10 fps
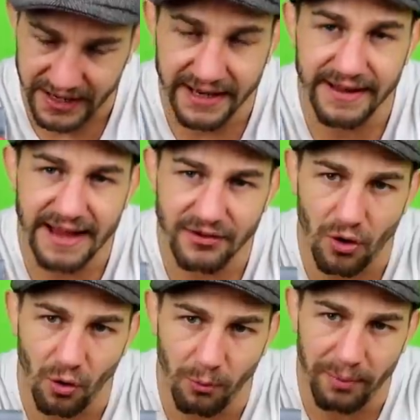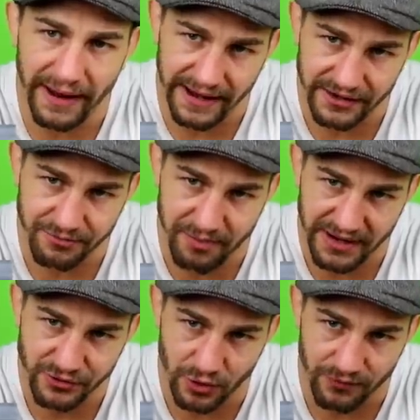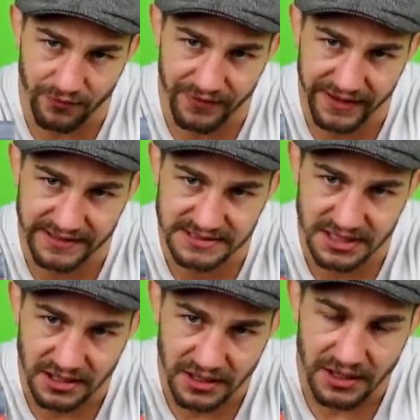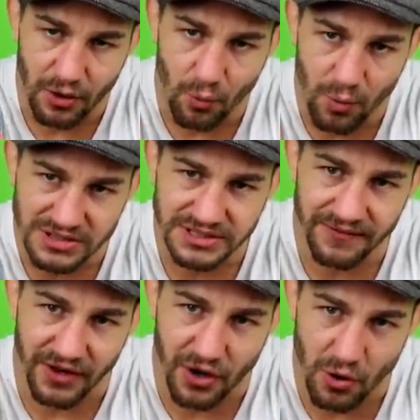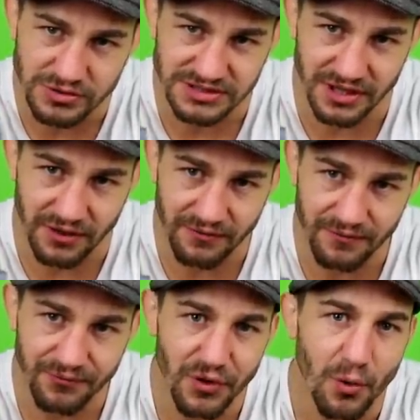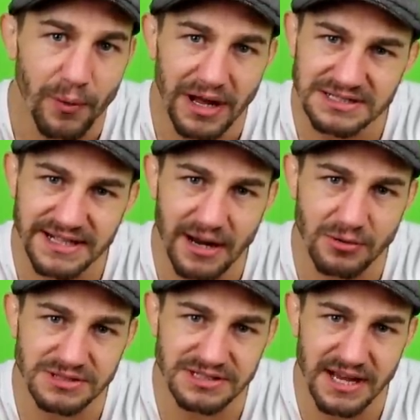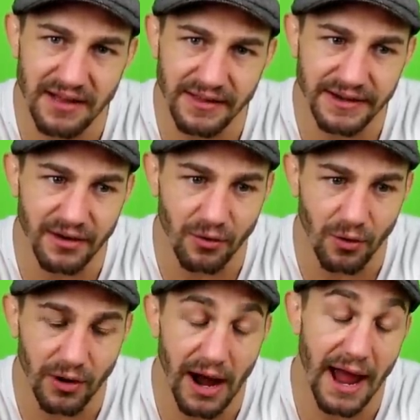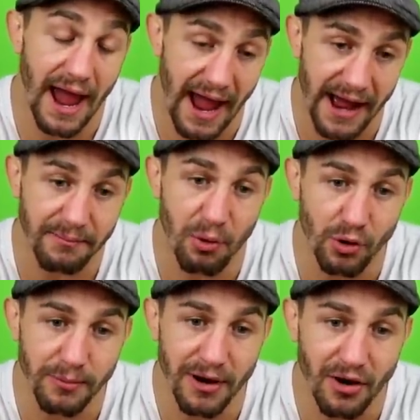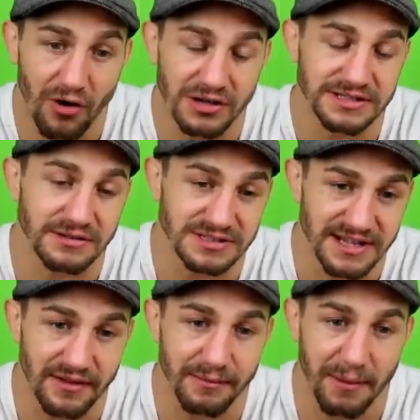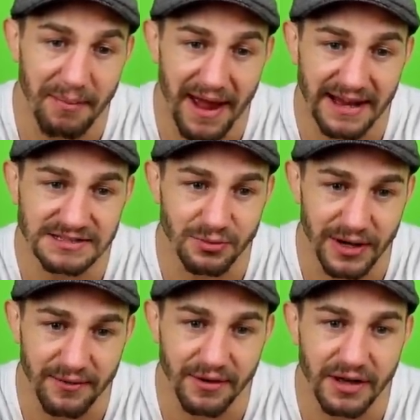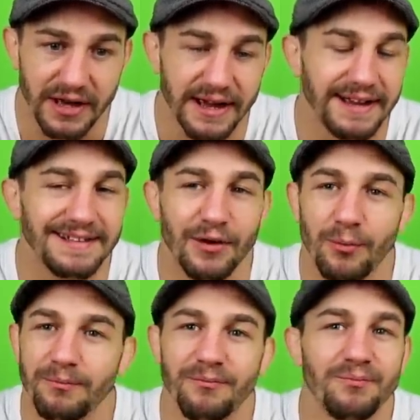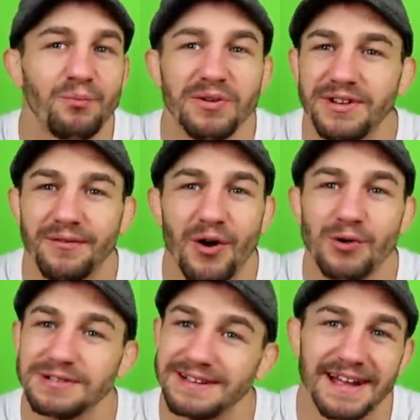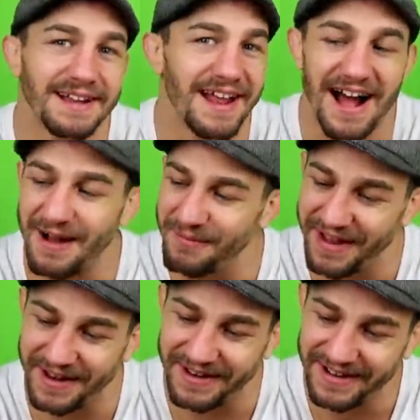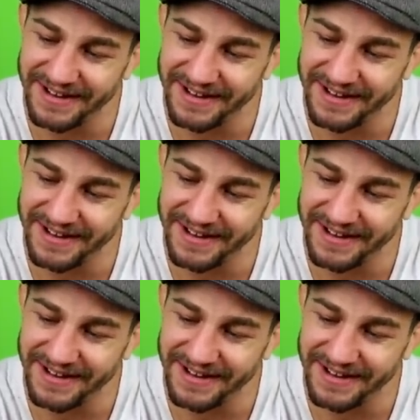His has a whole page based off of these Wizard of the Coast stuff. When I said I was selling or I had Pokemon cards and I was selling my packs or whatever, he's like, Wizard of Coast. I was like, nah, man.